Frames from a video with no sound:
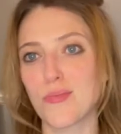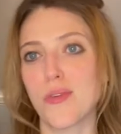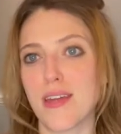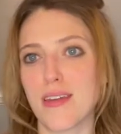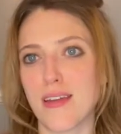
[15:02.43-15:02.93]

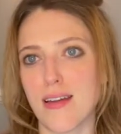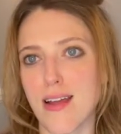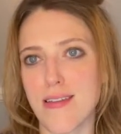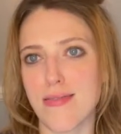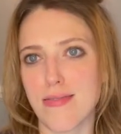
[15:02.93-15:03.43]
week, and
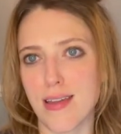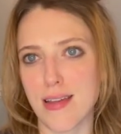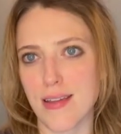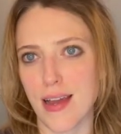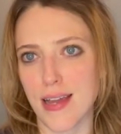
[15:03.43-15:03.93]
I
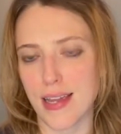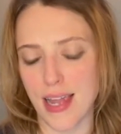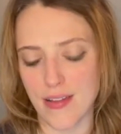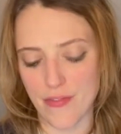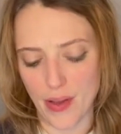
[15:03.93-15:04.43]
think I
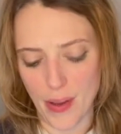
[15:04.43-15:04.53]
gave